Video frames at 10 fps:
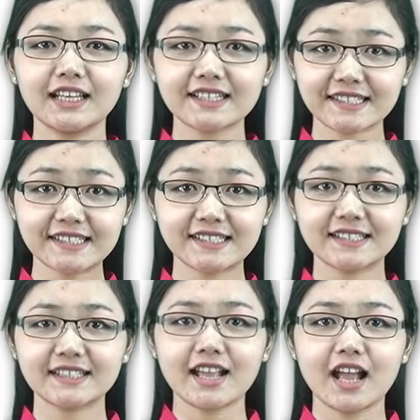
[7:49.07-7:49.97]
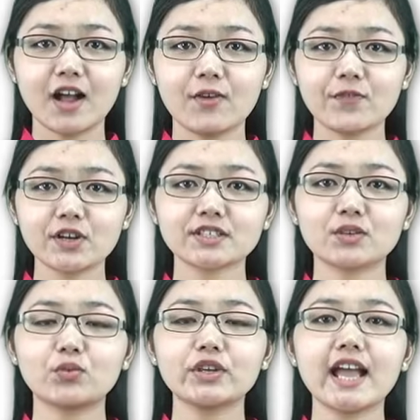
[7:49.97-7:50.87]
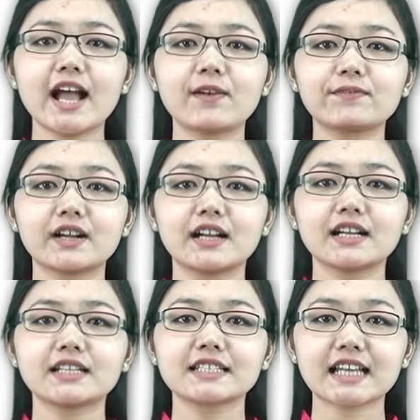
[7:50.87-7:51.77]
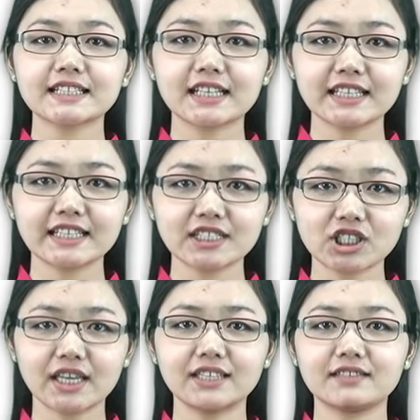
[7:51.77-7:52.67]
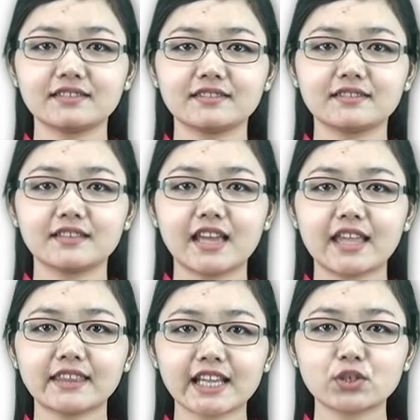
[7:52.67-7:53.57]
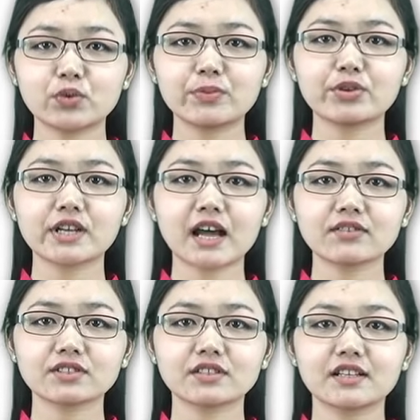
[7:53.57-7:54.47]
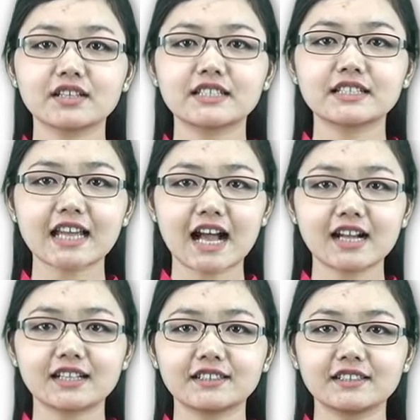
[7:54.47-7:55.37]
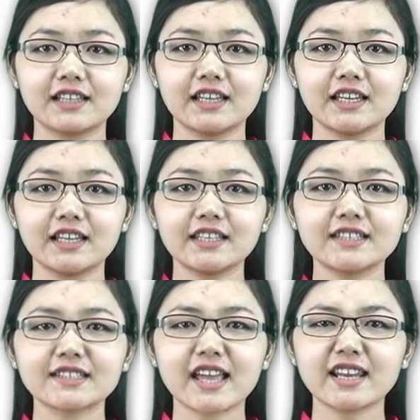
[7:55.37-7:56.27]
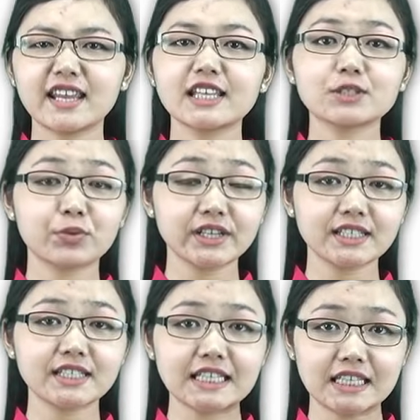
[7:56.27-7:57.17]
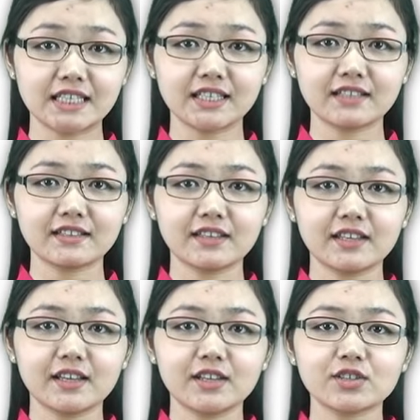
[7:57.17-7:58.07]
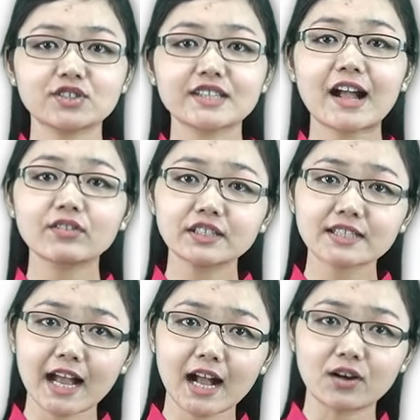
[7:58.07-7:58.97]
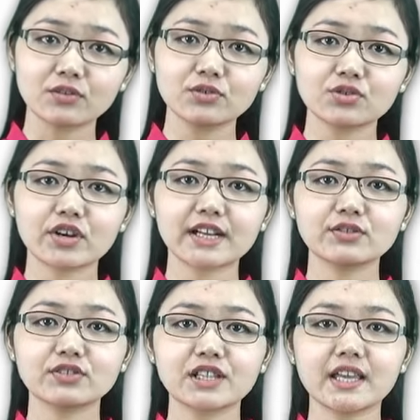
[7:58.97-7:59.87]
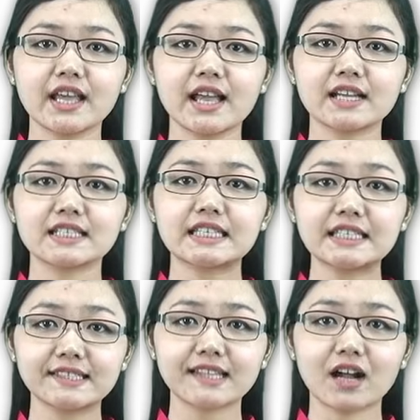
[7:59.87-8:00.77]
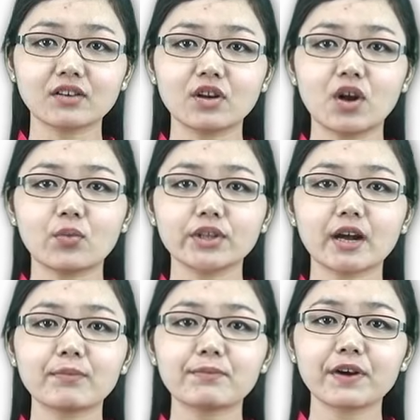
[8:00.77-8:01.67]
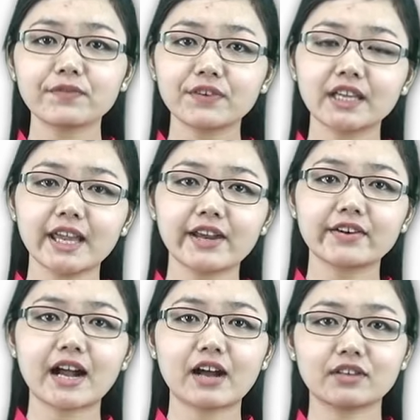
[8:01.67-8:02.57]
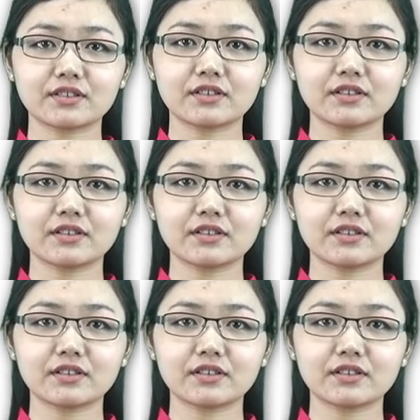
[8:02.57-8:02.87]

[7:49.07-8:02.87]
Let's listen. First, we have tatalinche, that we pronounce da. It is an aspirated T. To sound it out, try to say a T sound without puffing air out.